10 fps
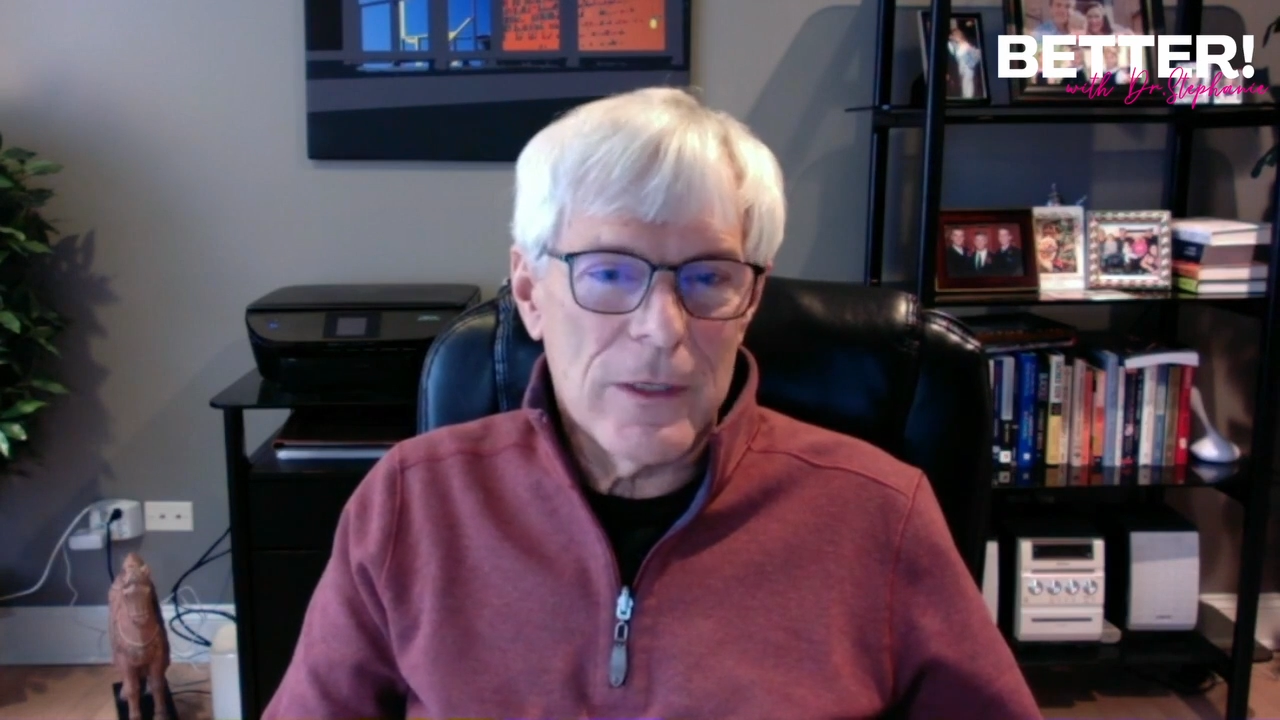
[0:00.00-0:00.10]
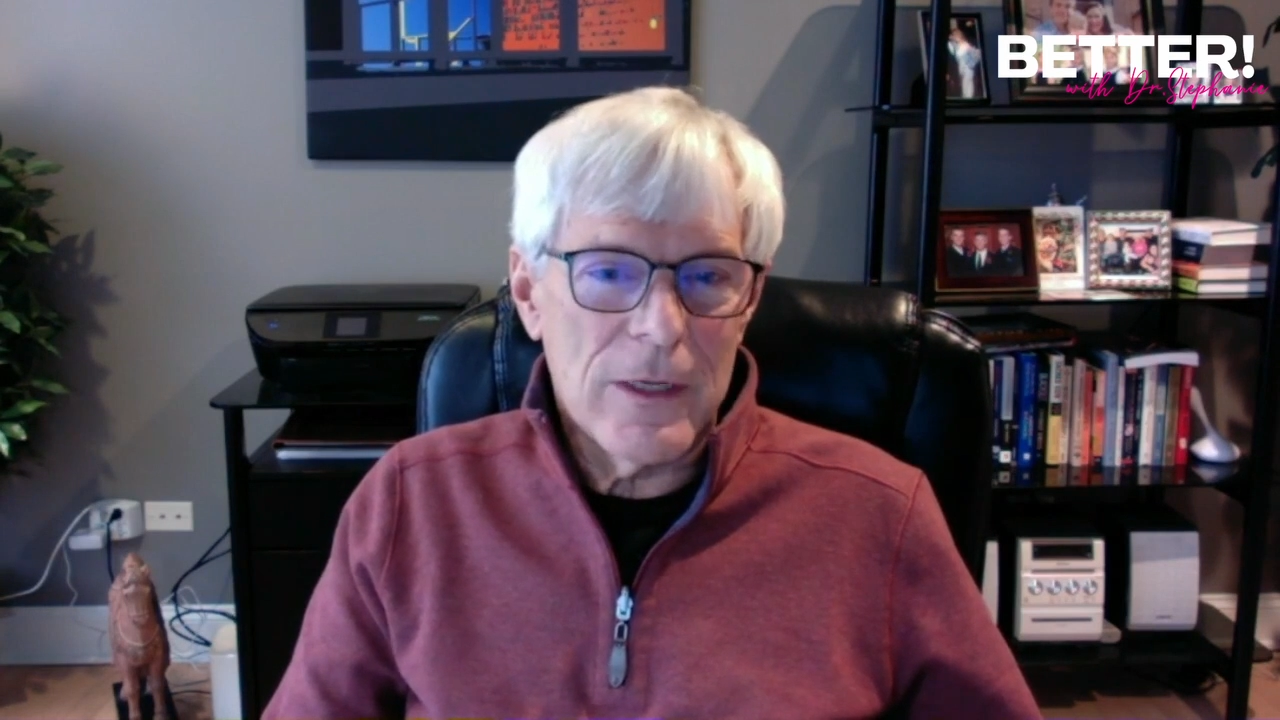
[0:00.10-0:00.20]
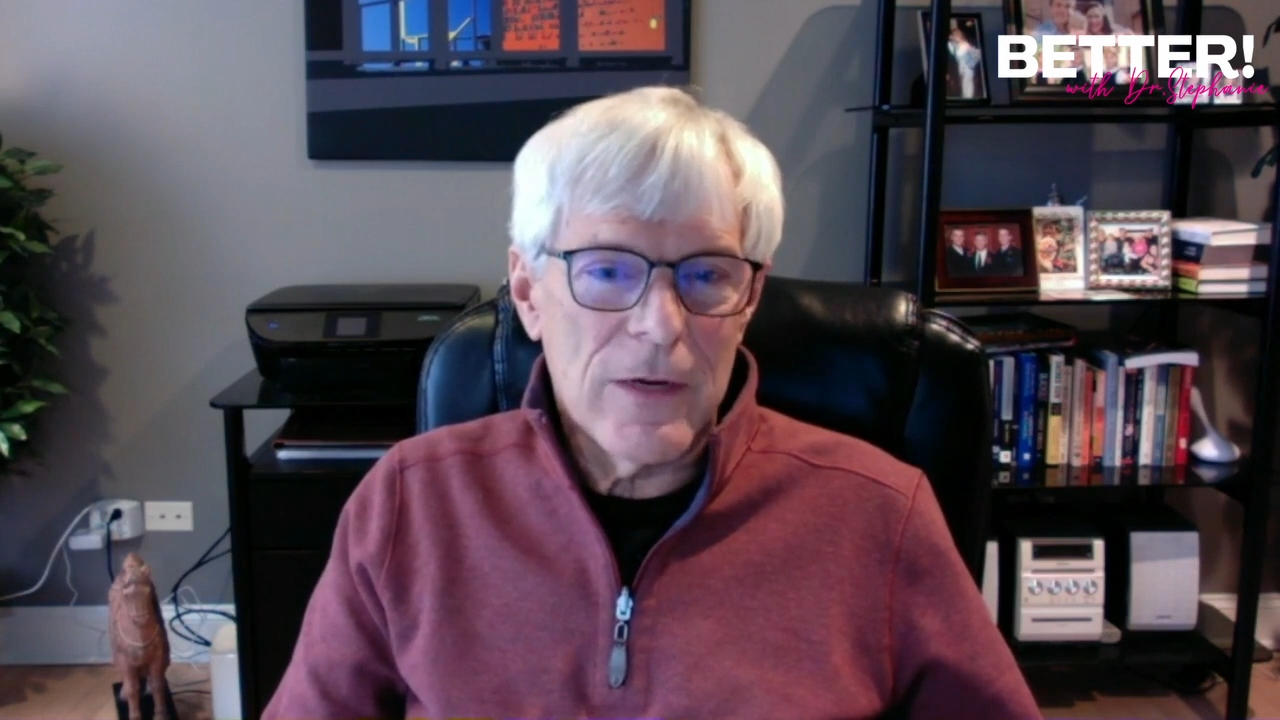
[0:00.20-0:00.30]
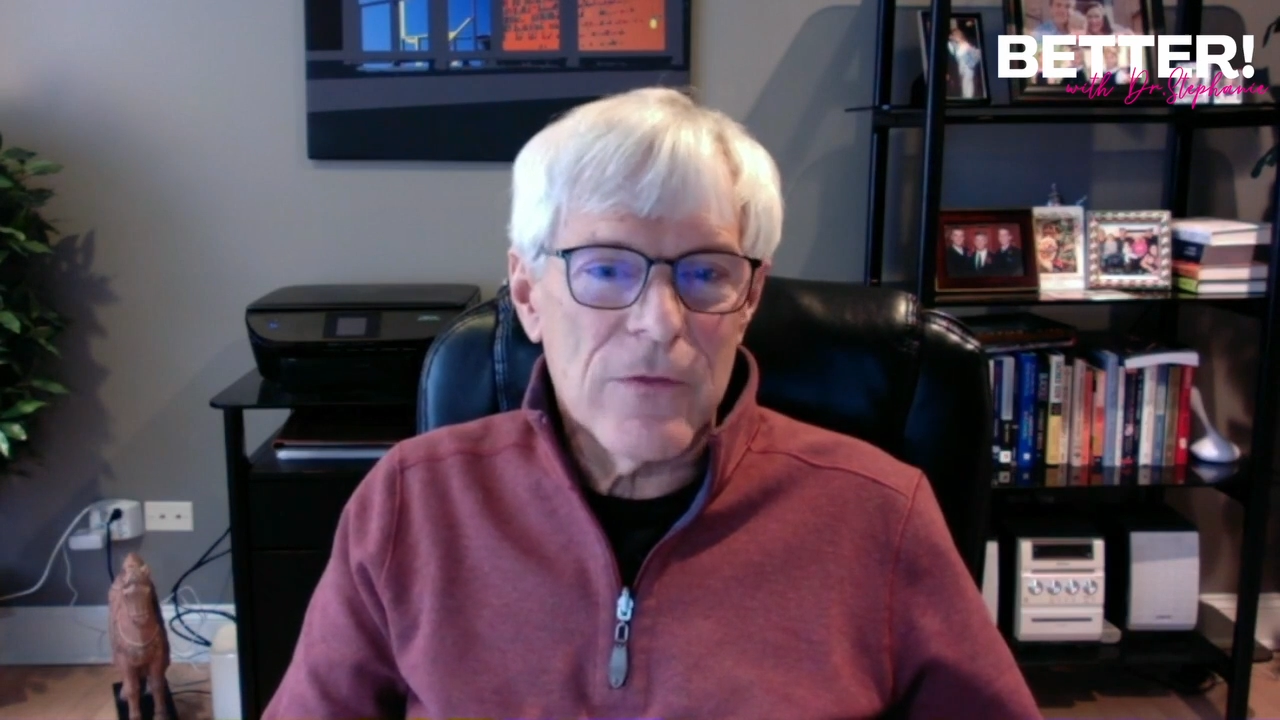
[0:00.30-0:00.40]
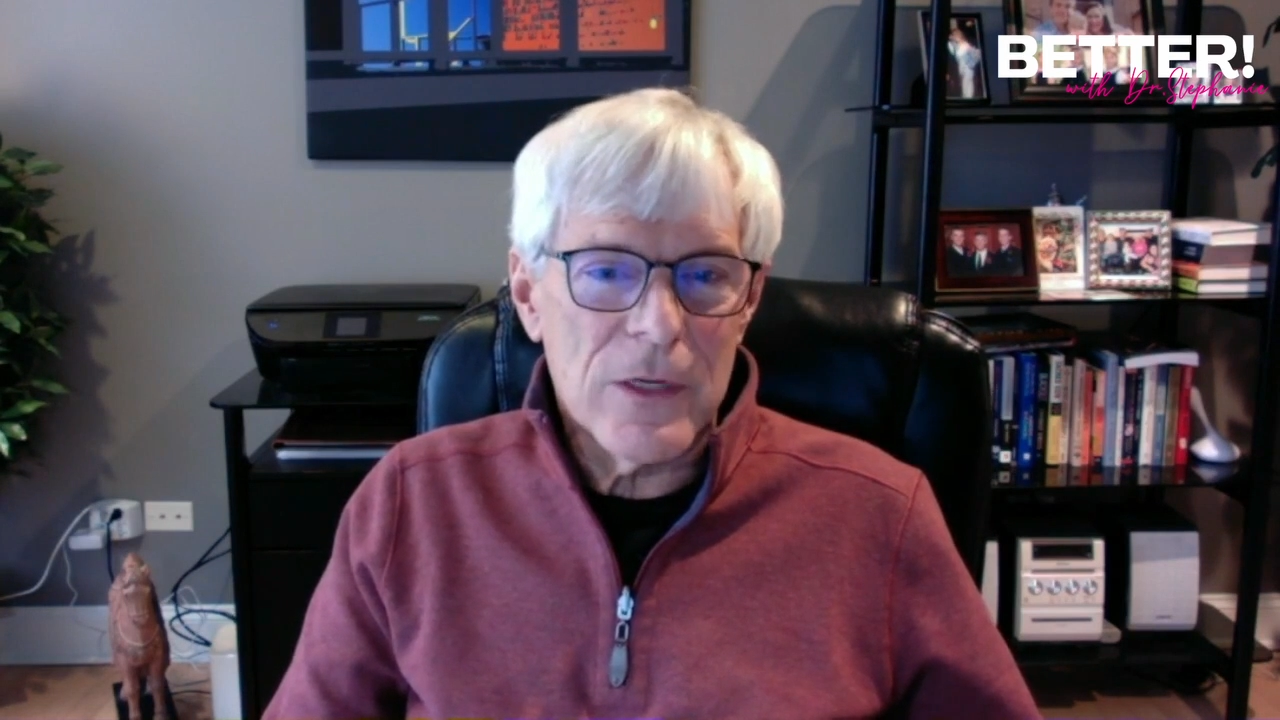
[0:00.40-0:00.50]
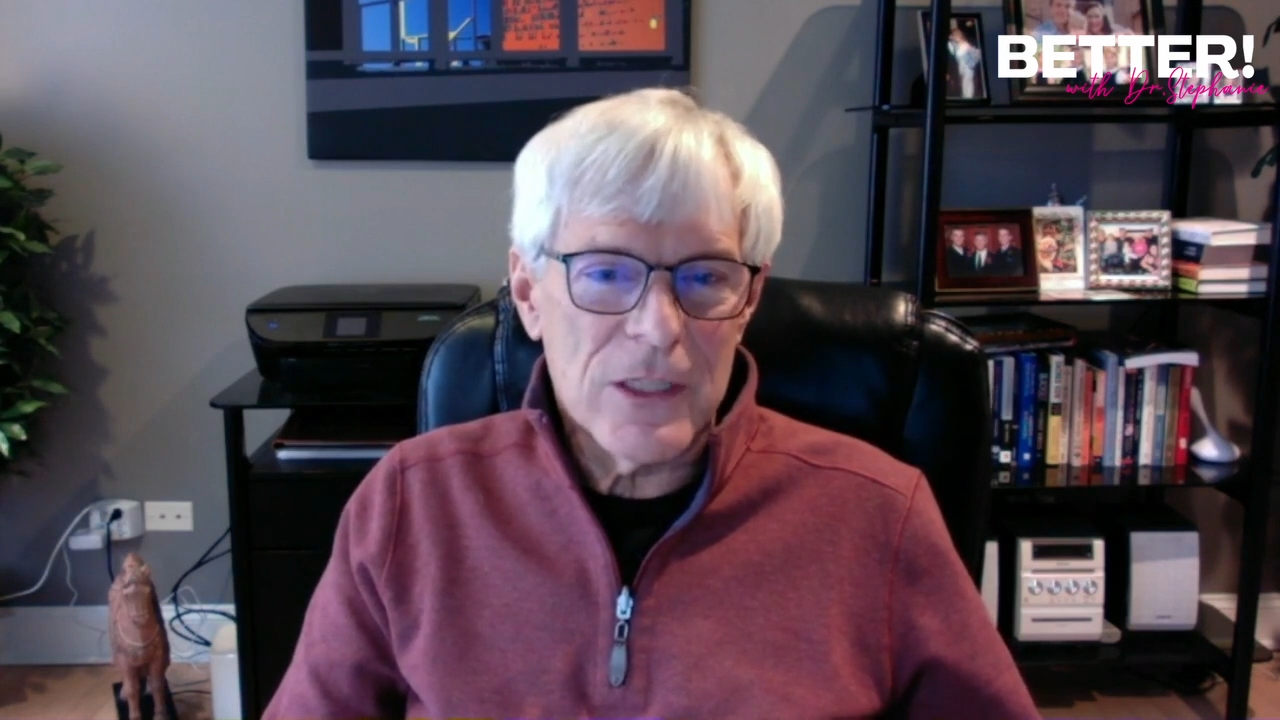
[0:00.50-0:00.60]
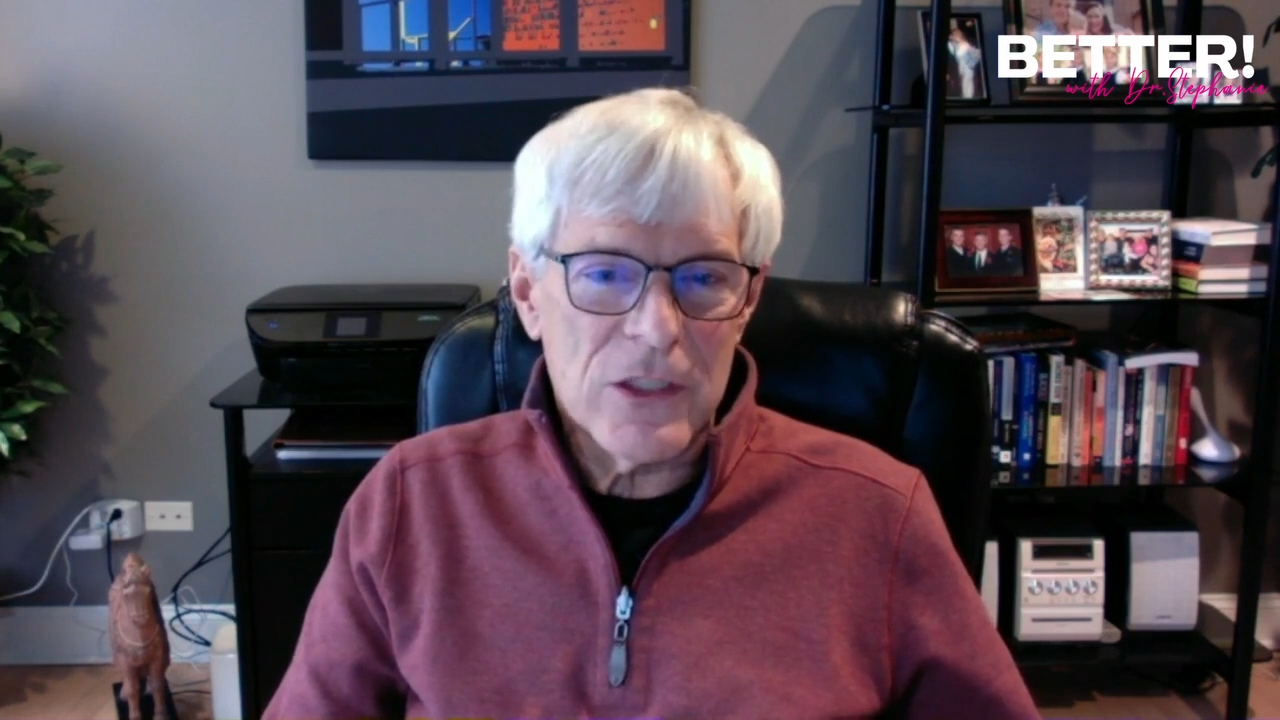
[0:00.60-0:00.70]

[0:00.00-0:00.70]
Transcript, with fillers: different